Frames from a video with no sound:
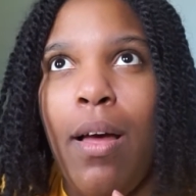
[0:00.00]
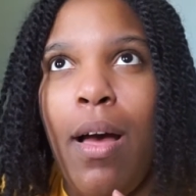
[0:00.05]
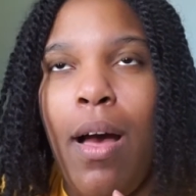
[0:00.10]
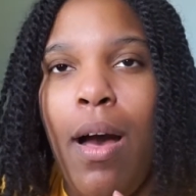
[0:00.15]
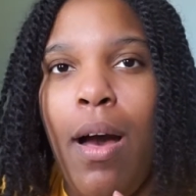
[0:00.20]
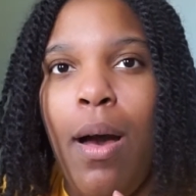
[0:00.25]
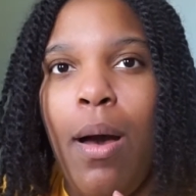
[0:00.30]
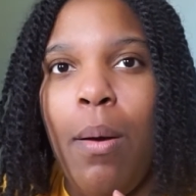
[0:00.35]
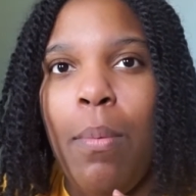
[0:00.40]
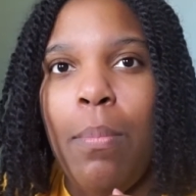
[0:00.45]

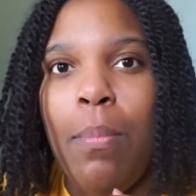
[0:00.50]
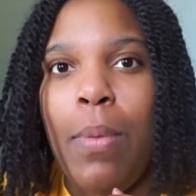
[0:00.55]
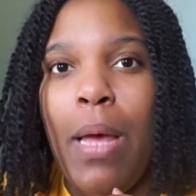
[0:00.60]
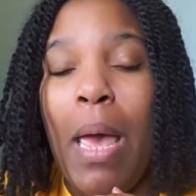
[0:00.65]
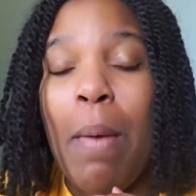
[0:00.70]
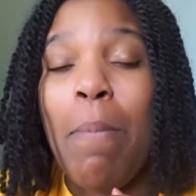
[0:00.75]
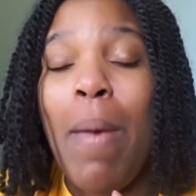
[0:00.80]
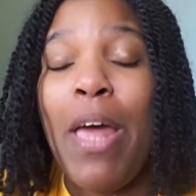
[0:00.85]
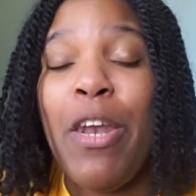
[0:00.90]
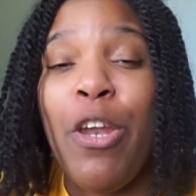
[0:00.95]

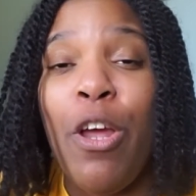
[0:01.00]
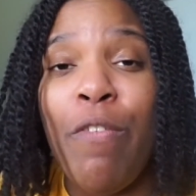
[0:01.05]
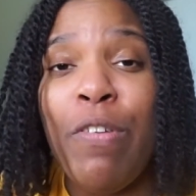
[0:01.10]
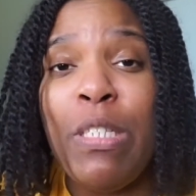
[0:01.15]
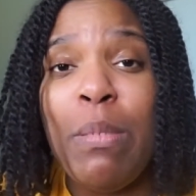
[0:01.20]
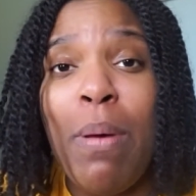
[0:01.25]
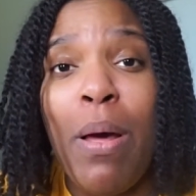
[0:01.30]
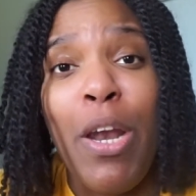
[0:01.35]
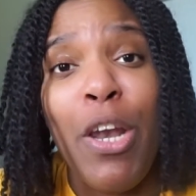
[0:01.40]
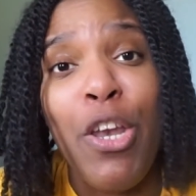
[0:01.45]
Am I nervous
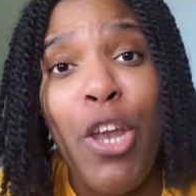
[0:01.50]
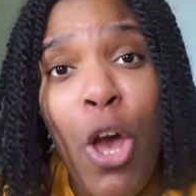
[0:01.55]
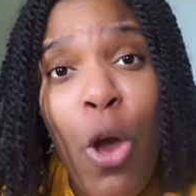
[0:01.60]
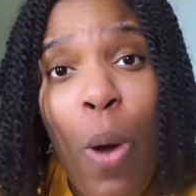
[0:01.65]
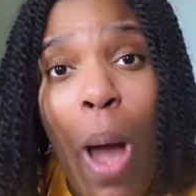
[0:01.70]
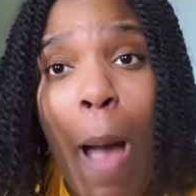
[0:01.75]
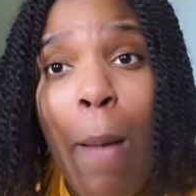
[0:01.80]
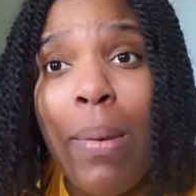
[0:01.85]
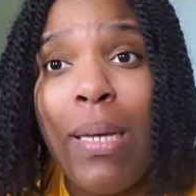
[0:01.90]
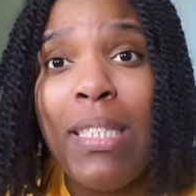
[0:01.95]
about it?
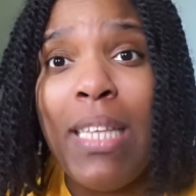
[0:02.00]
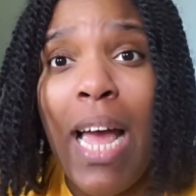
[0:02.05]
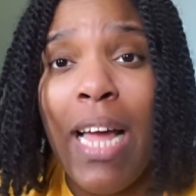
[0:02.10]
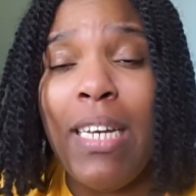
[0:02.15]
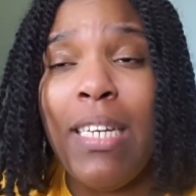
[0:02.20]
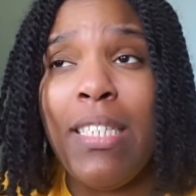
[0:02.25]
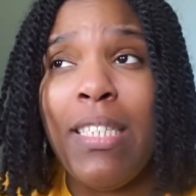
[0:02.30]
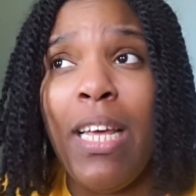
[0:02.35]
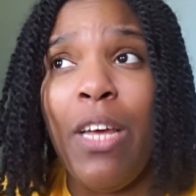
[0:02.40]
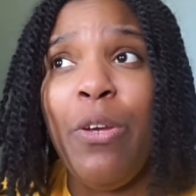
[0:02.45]
No, I'm
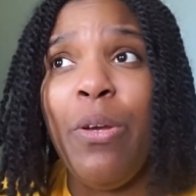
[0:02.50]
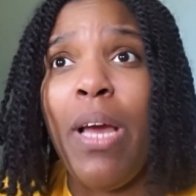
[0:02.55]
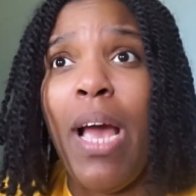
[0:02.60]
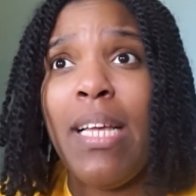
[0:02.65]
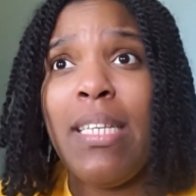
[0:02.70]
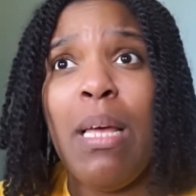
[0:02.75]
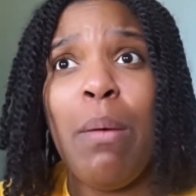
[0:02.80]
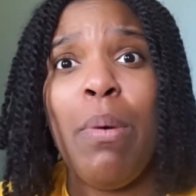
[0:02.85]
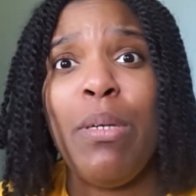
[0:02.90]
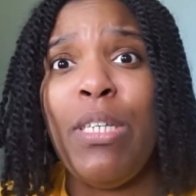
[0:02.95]
excited to tell you
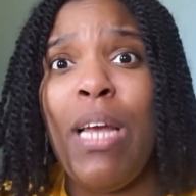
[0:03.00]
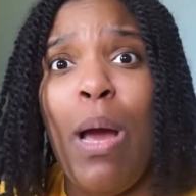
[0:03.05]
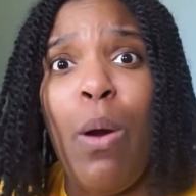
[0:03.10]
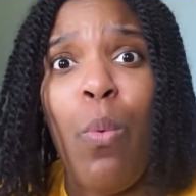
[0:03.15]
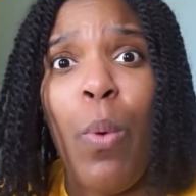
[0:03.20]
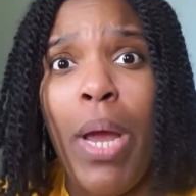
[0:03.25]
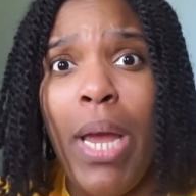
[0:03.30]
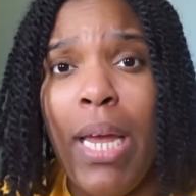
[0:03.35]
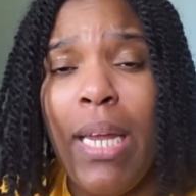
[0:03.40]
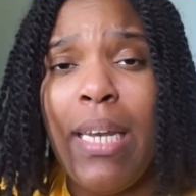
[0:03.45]
guys how much I
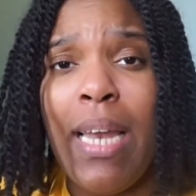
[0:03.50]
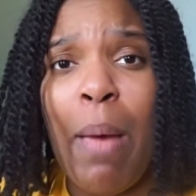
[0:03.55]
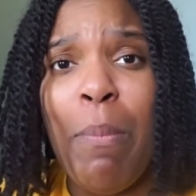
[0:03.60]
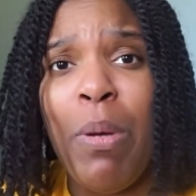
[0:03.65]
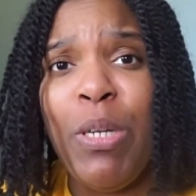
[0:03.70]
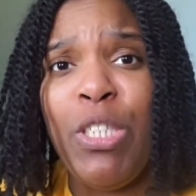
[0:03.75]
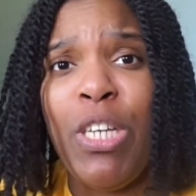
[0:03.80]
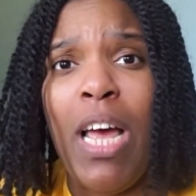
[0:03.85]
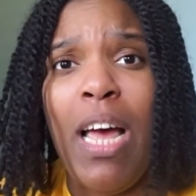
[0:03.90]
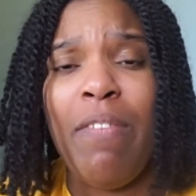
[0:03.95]
weighed and how
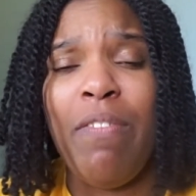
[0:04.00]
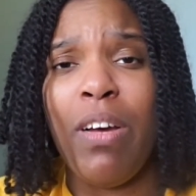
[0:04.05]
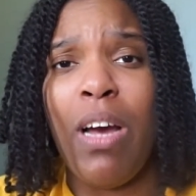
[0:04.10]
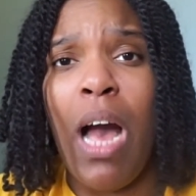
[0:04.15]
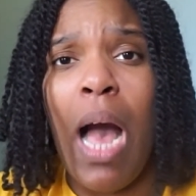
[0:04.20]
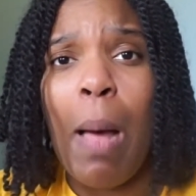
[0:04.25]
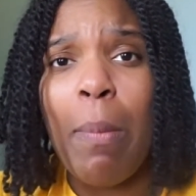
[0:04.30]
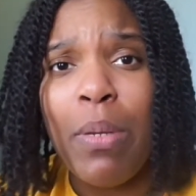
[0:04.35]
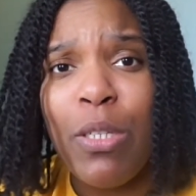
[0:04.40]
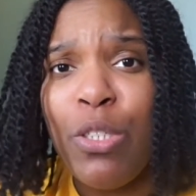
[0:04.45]
much I've
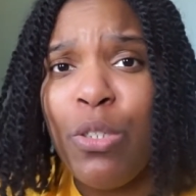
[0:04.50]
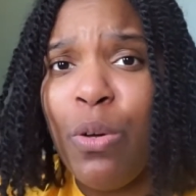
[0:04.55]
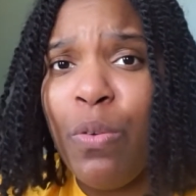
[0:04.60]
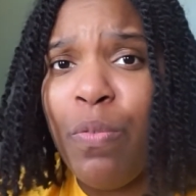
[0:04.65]
accomplished so